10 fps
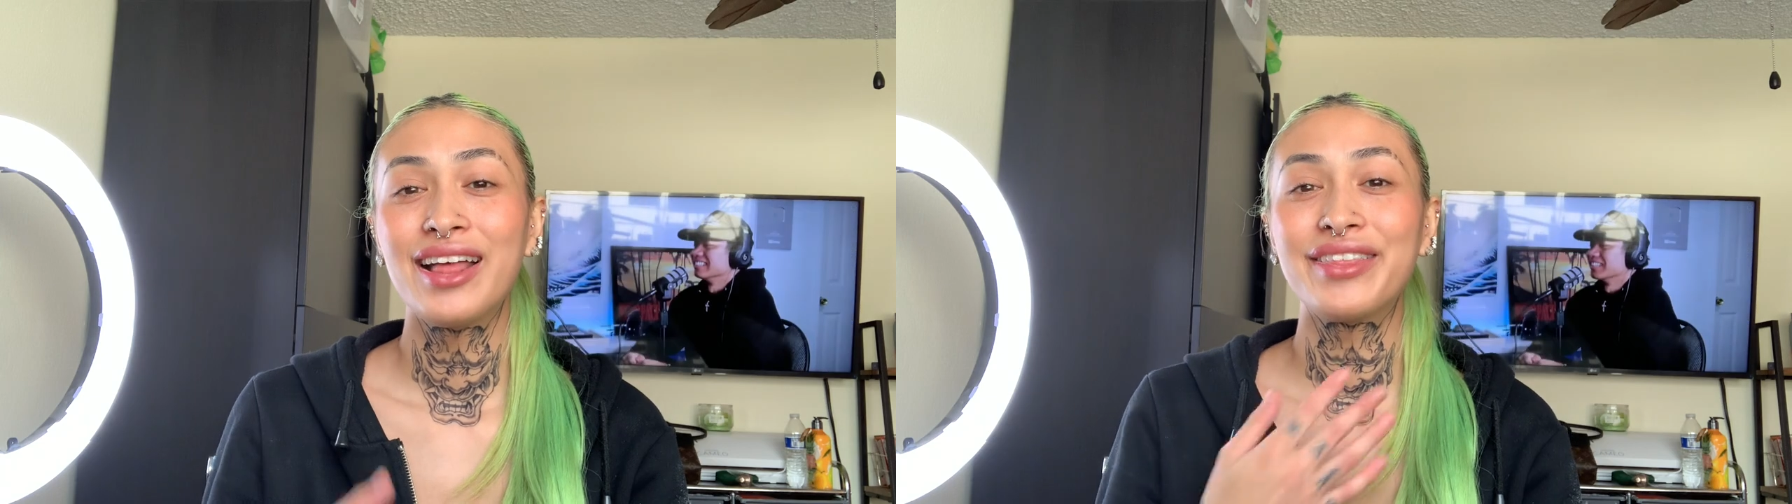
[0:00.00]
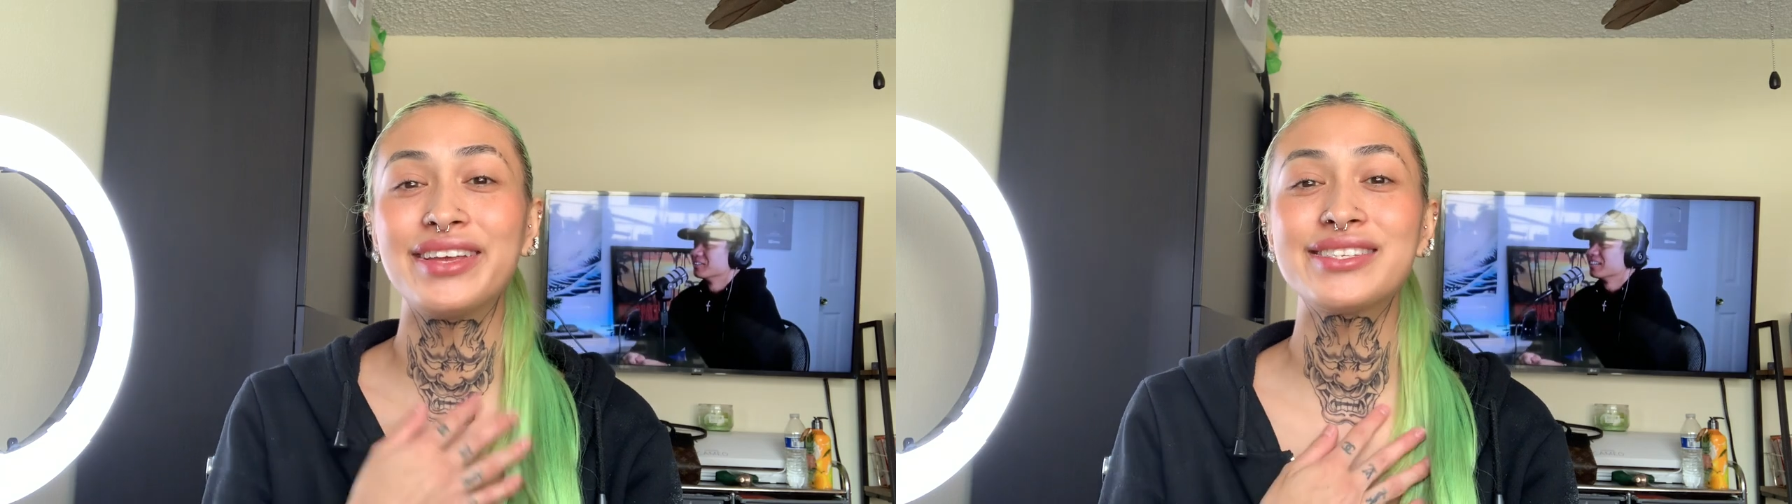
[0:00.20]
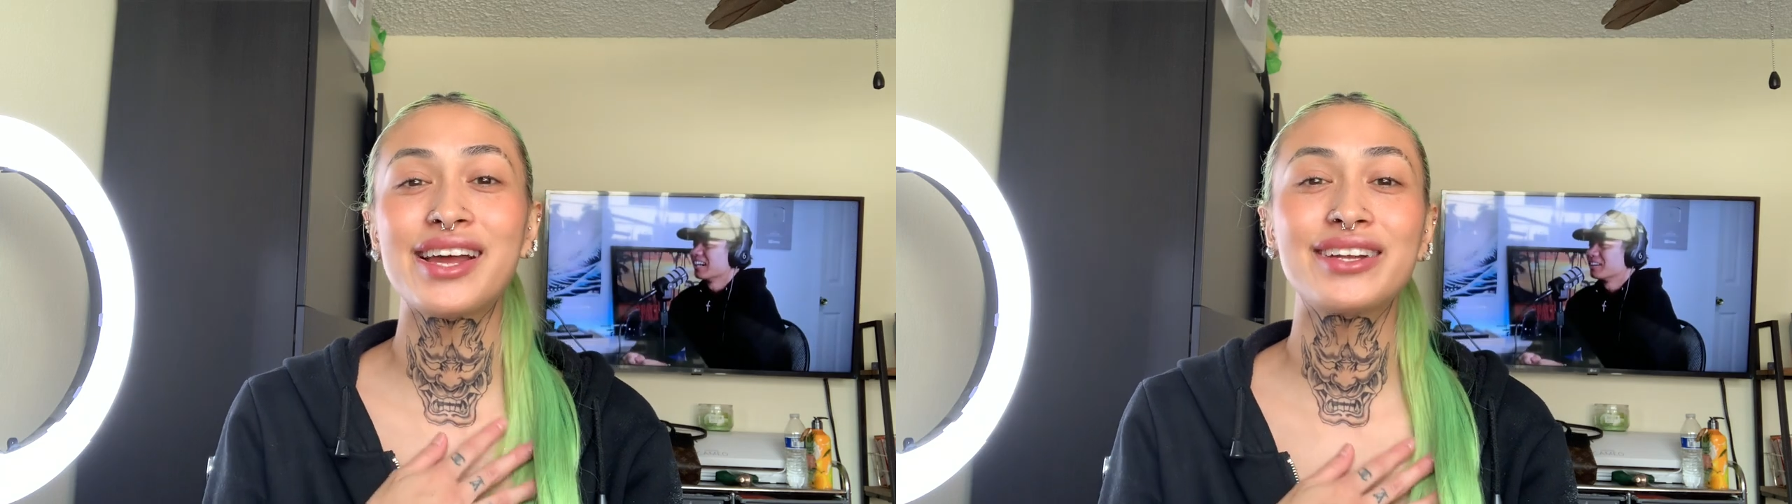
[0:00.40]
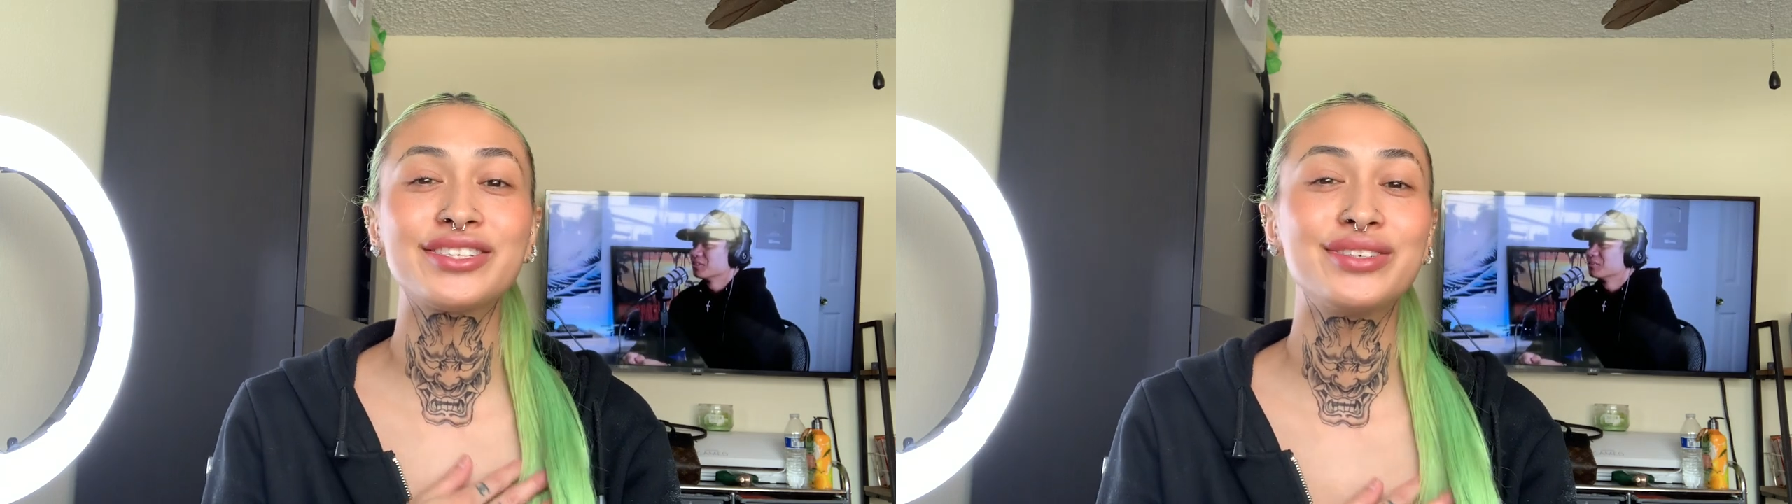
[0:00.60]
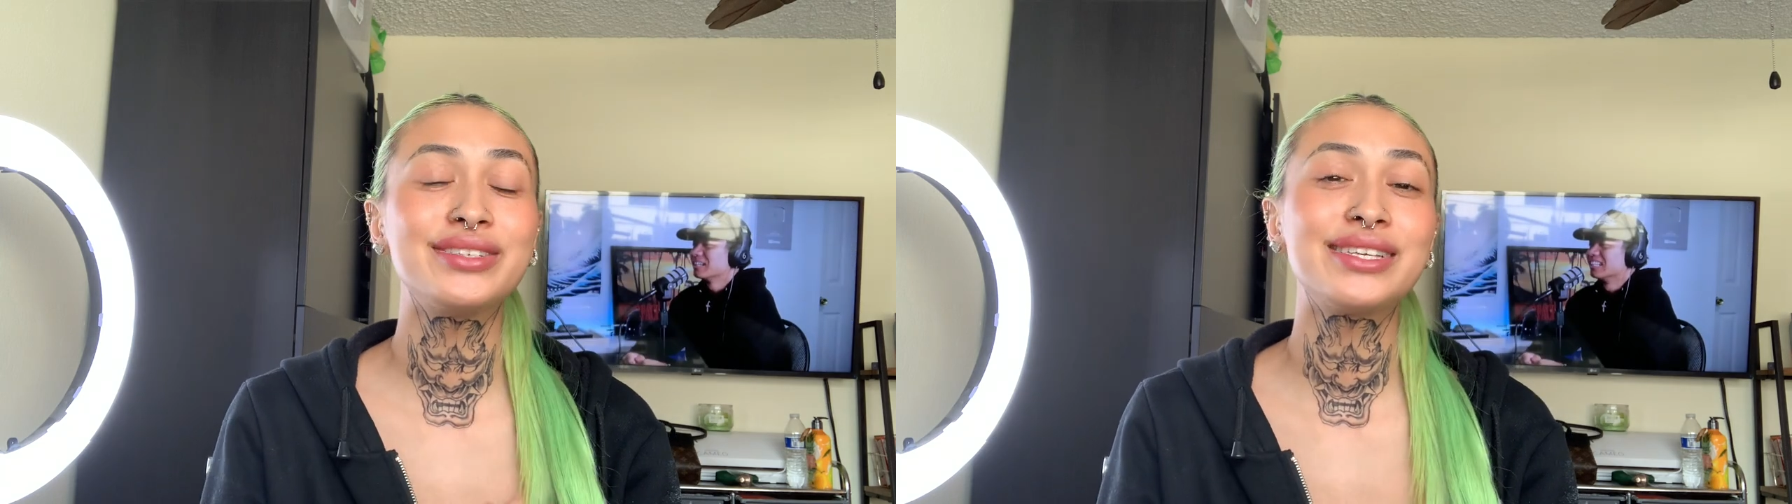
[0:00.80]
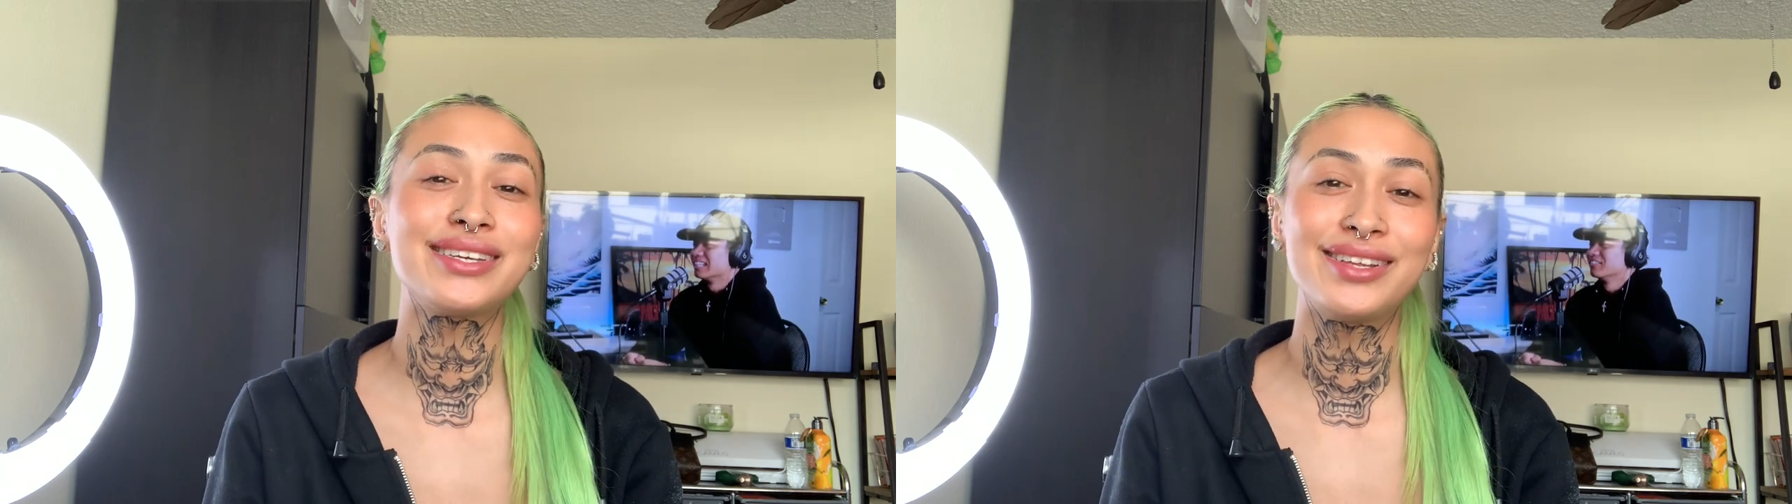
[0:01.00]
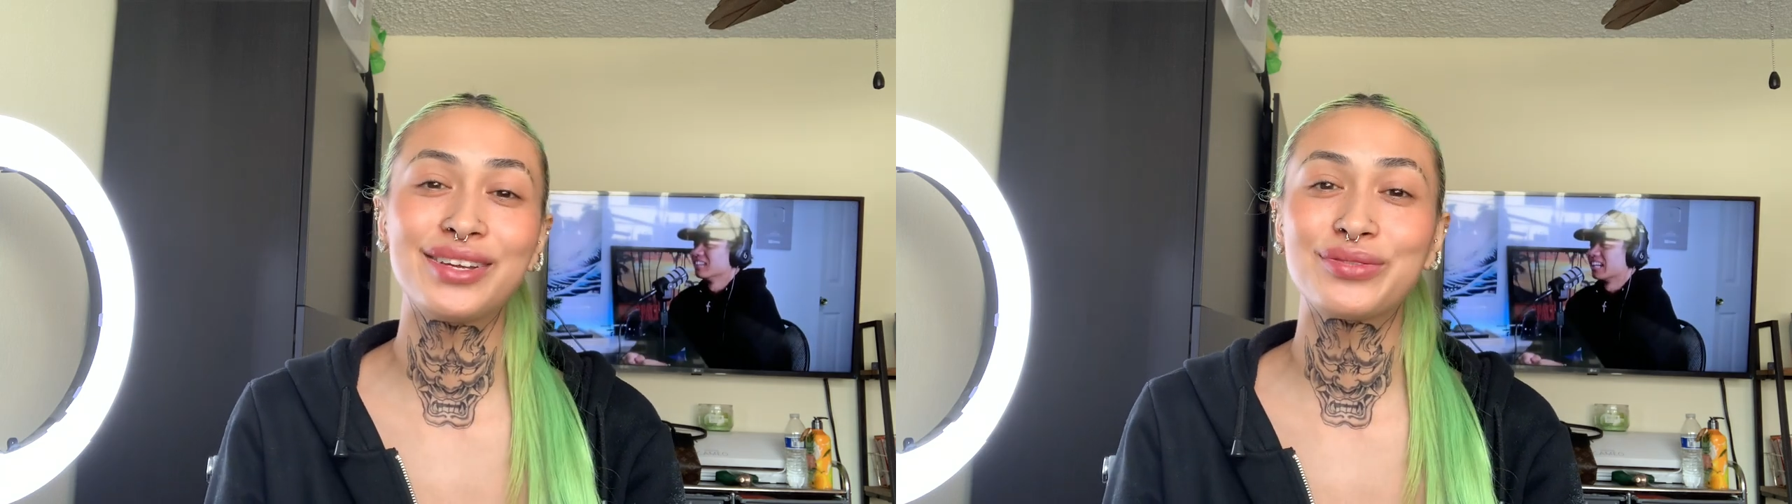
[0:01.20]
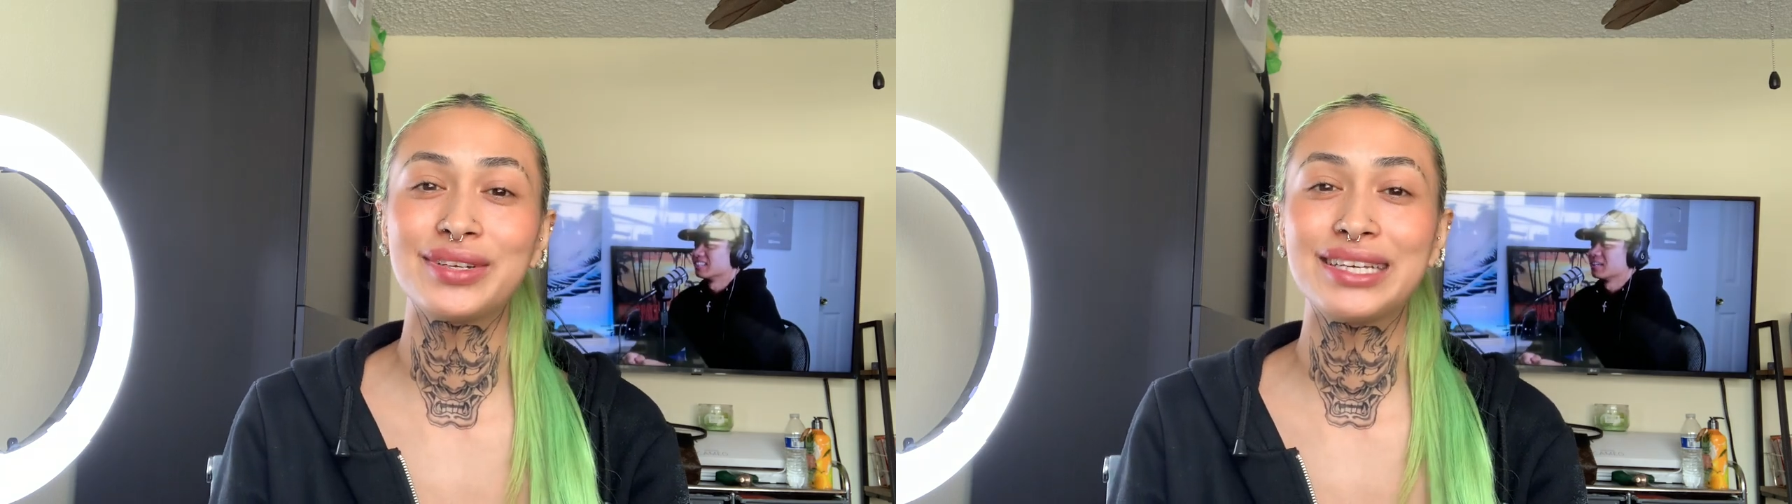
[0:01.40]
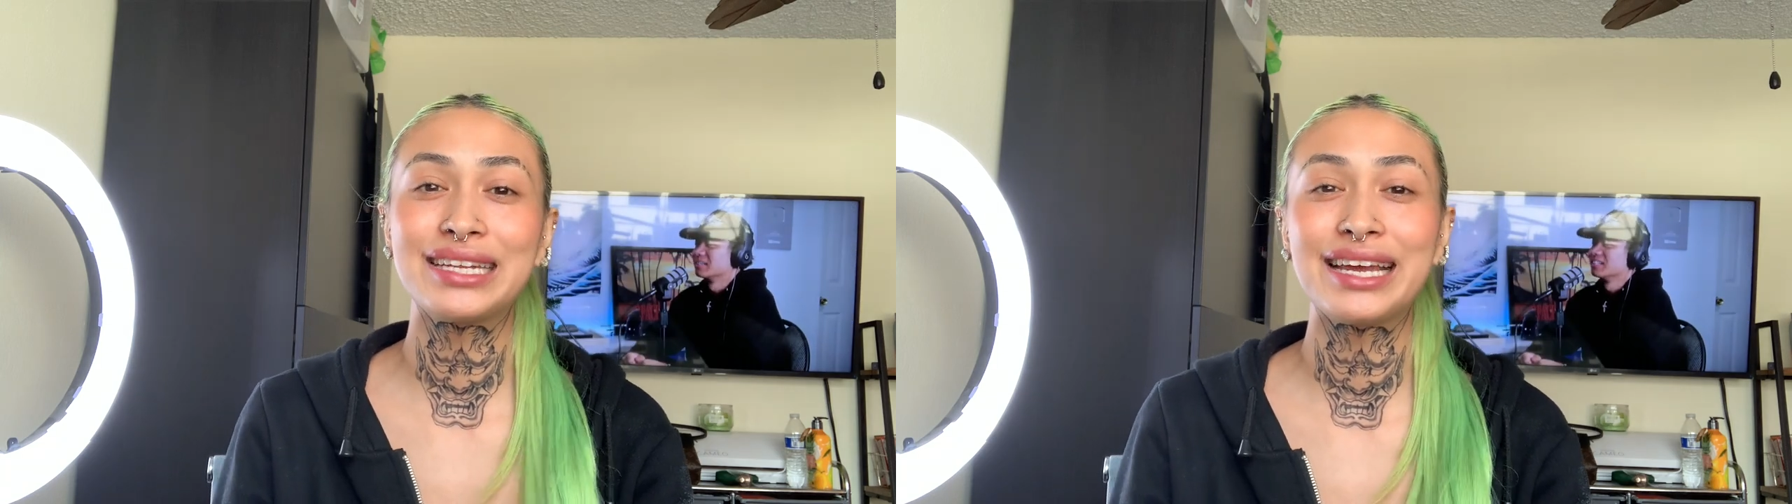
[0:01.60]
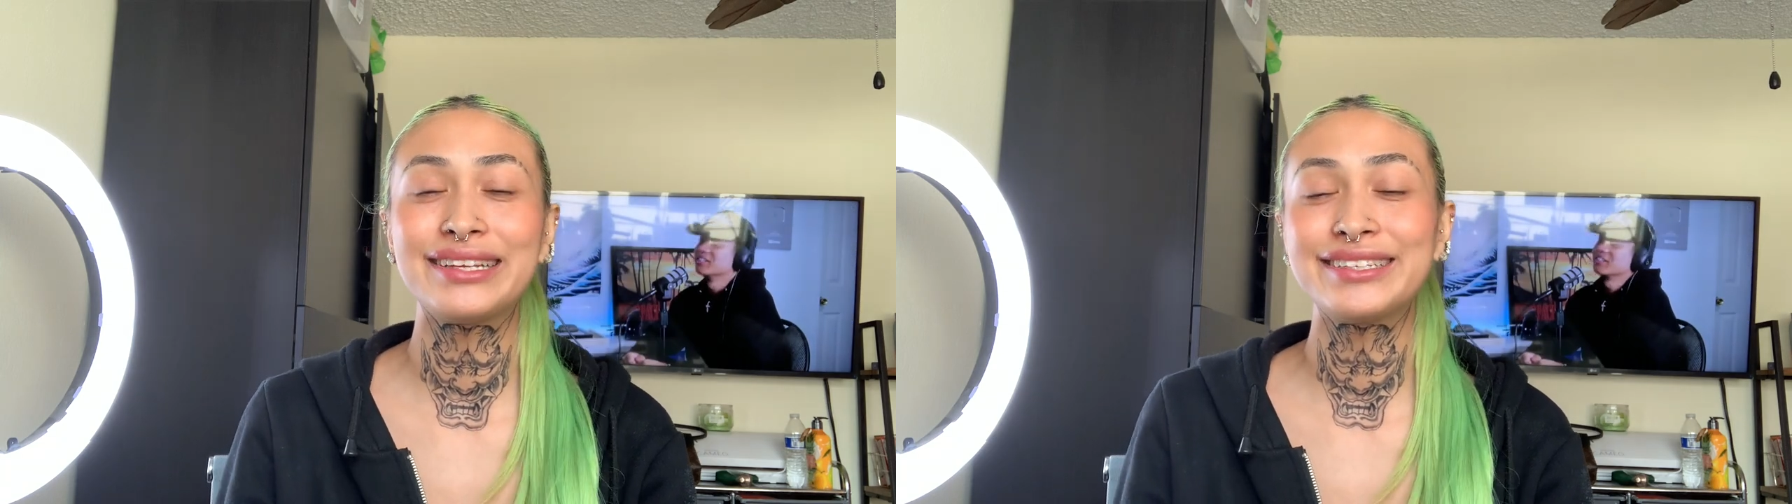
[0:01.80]
This tattoo is healing really
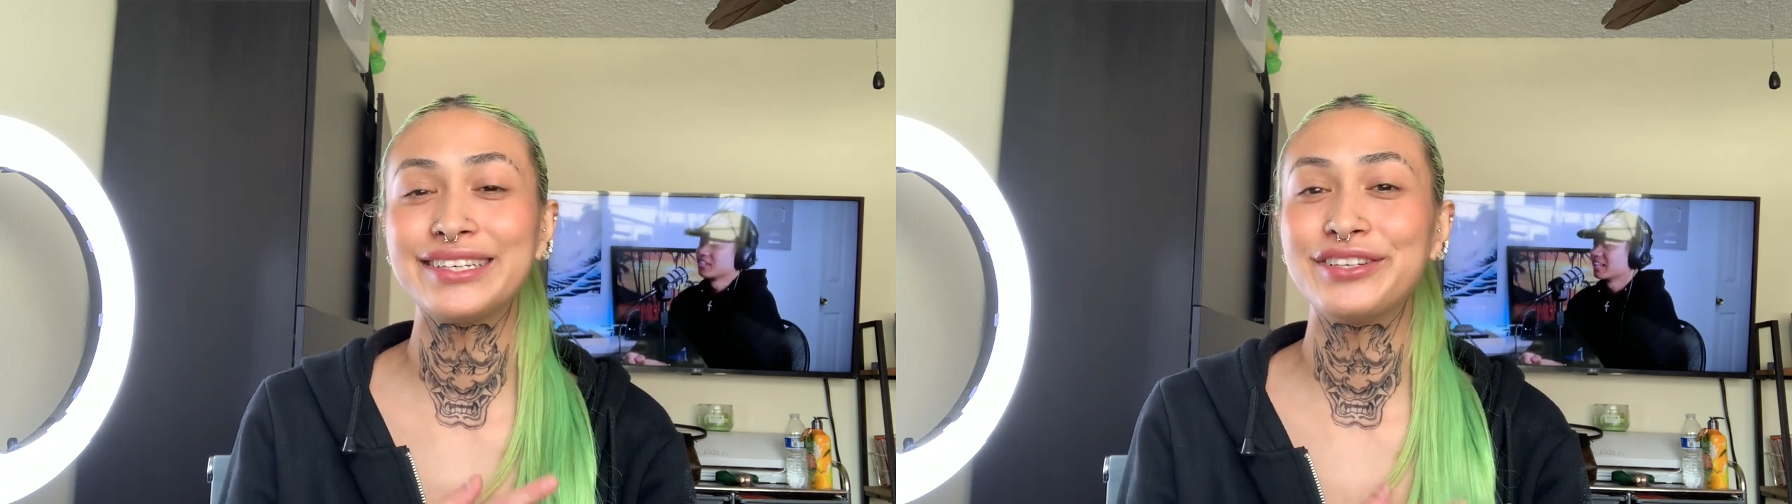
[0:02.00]
nicely,